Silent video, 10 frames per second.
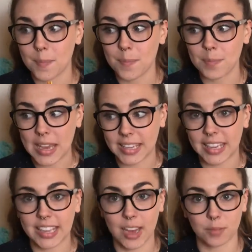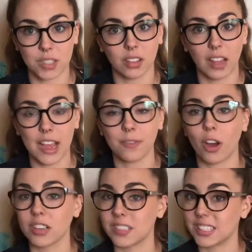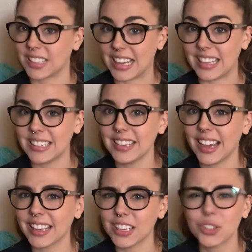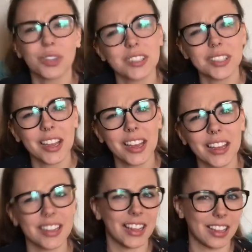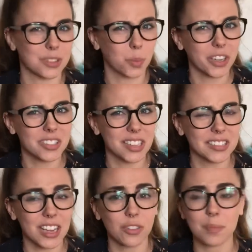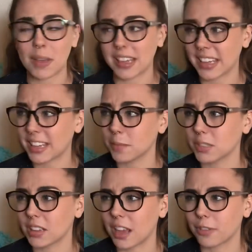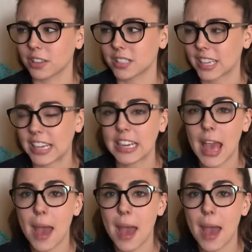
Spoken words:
make it come to life on skin, I guess you could say it, as weird as that sounds, make it come to life on skin,